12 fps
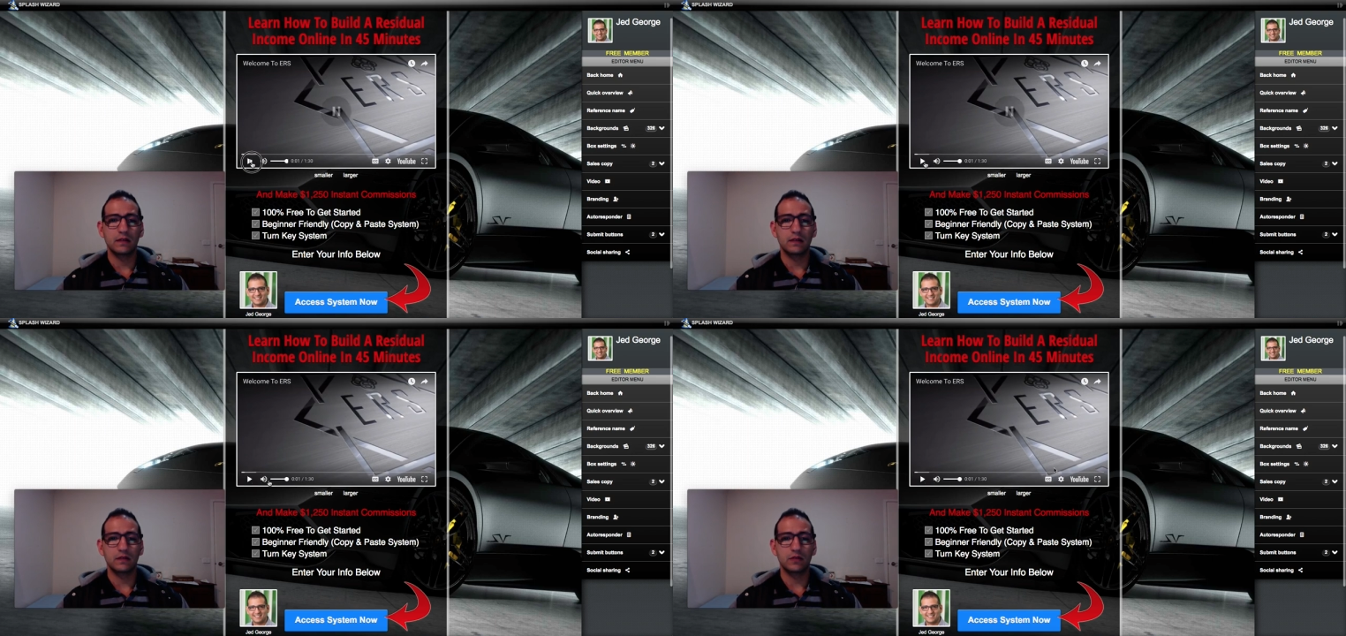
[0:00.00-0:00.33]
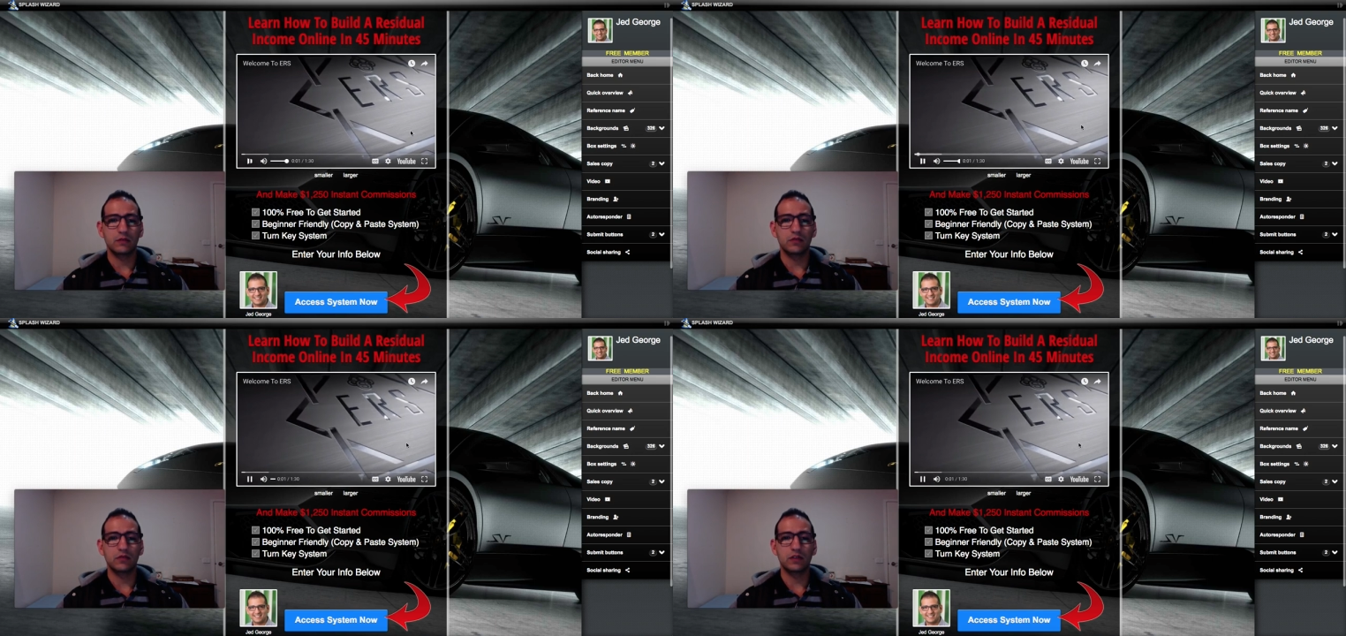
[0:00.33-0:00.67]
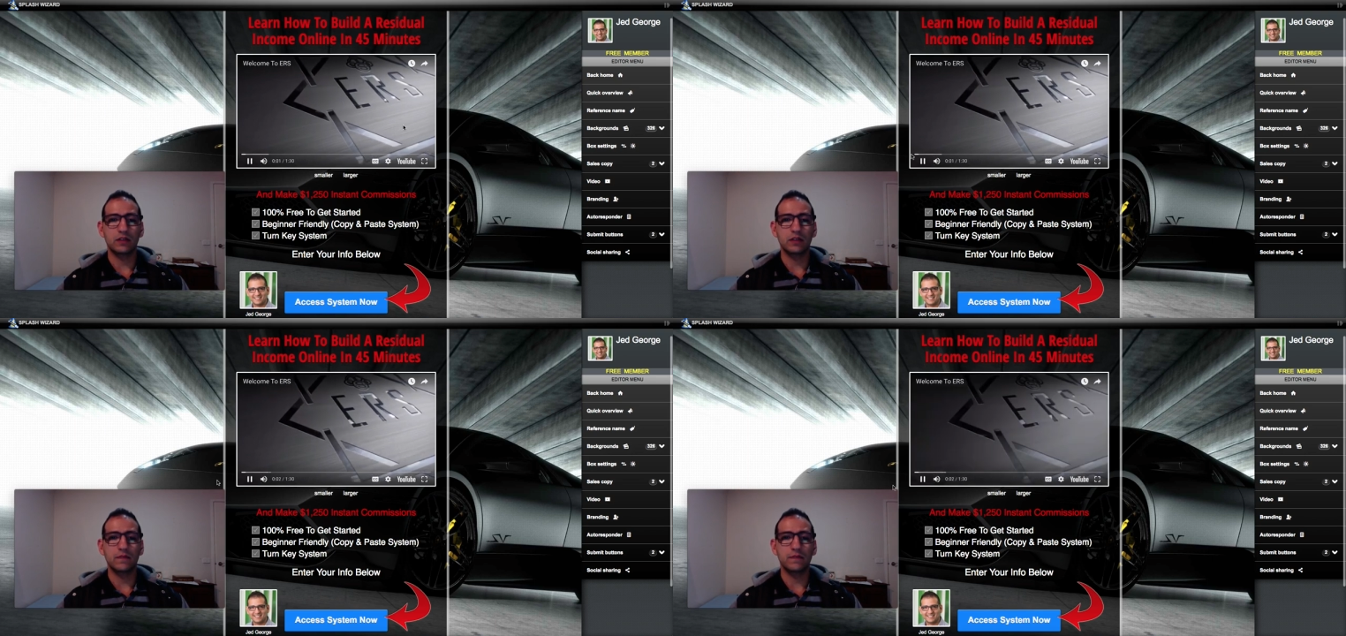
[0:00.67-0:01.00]
I'll just pause it
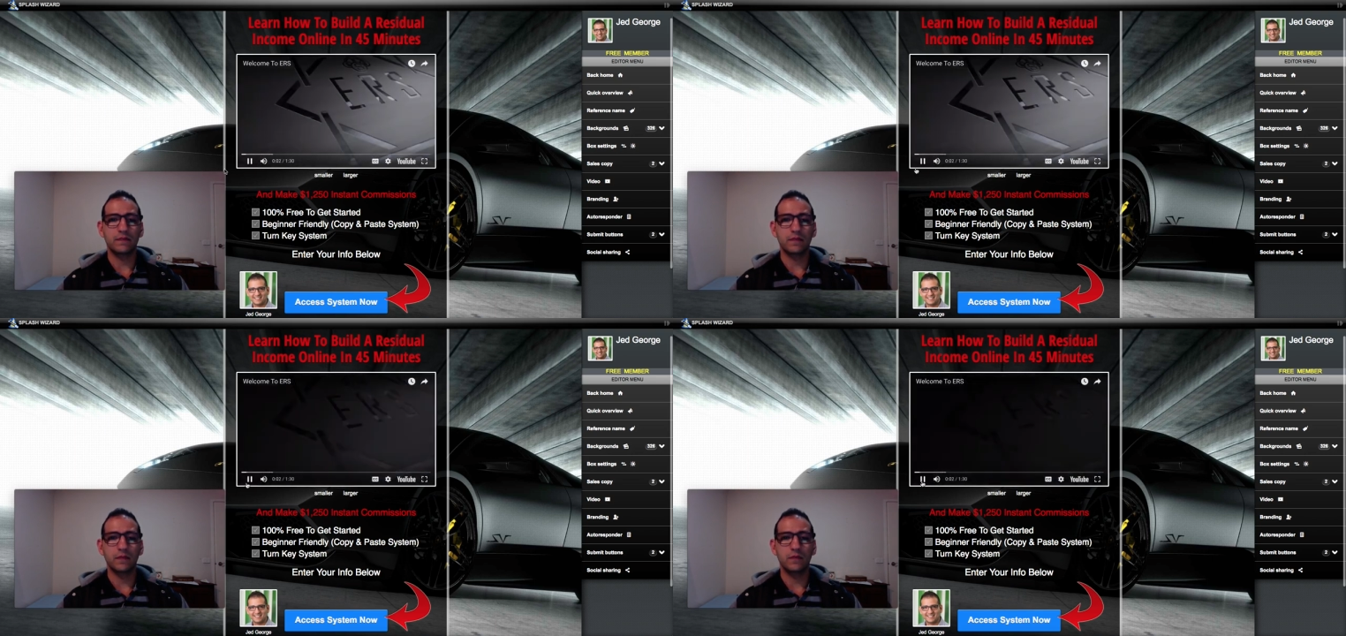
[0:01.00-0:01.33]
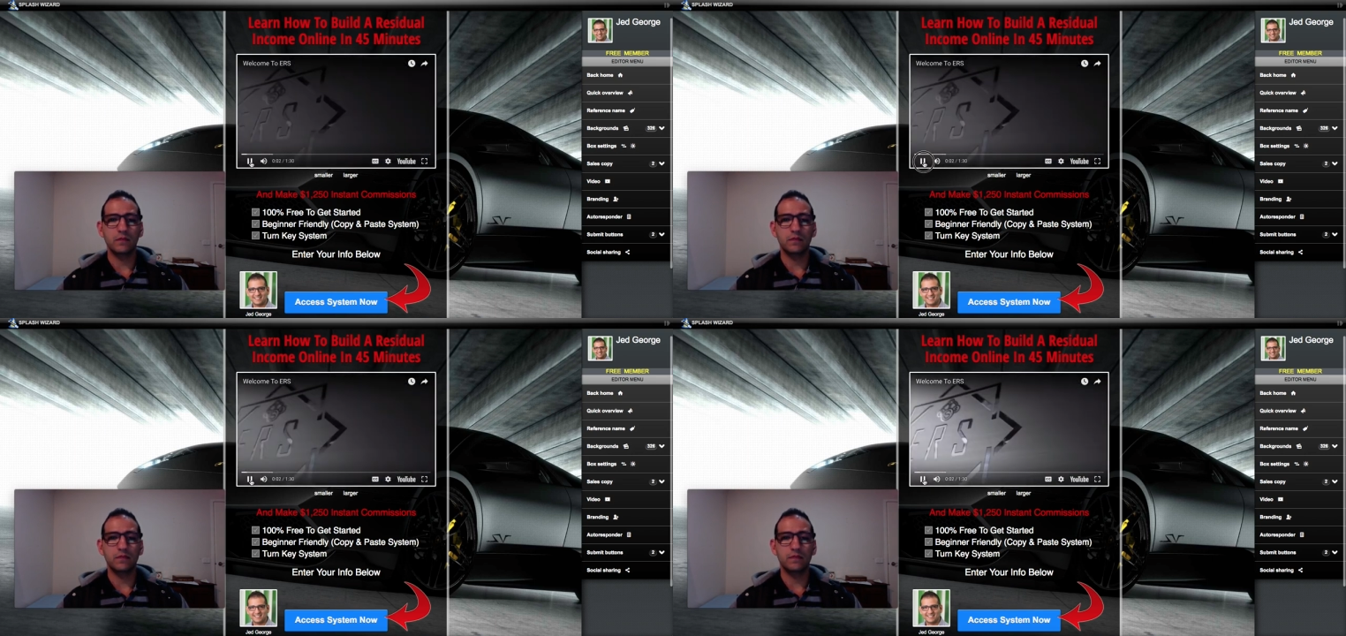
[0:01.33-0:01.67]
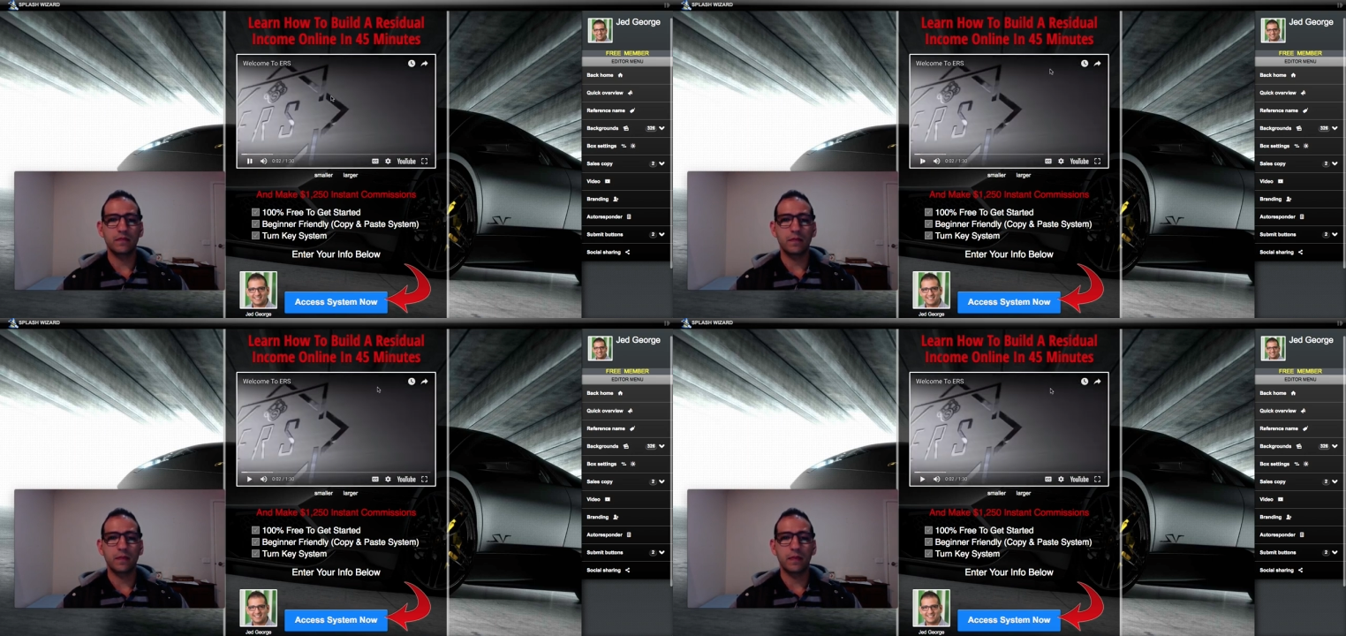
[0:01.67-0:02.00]
there.
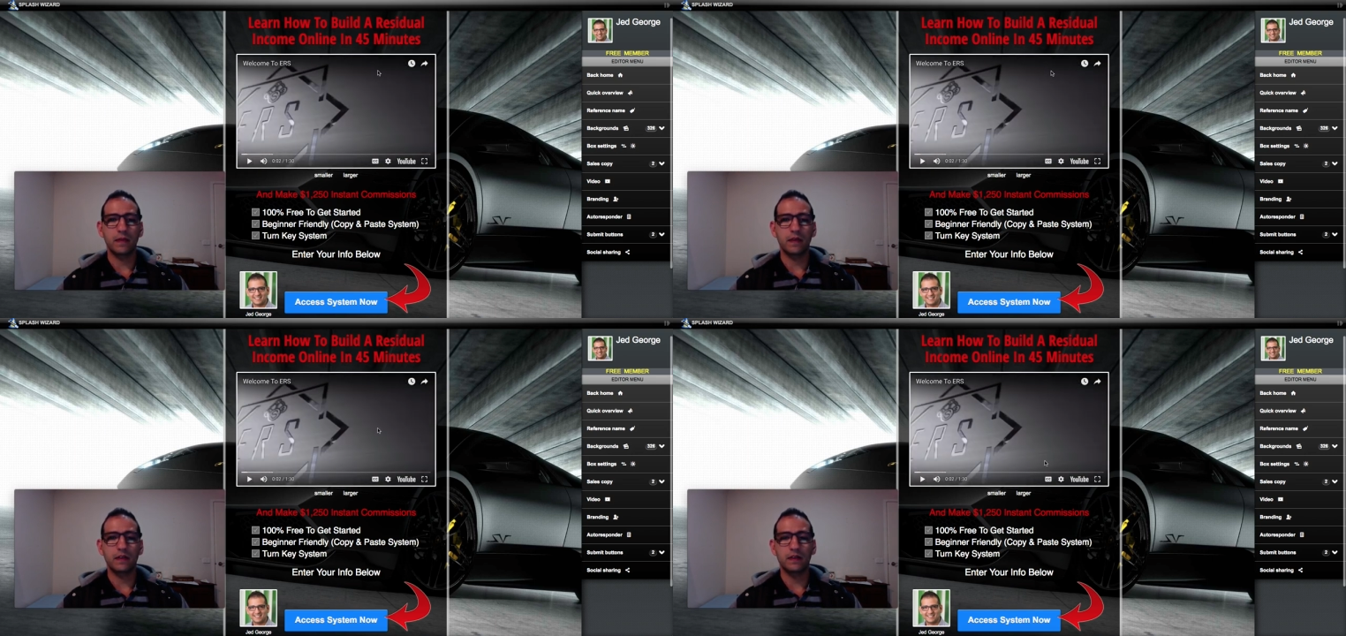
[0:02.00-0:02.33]
It's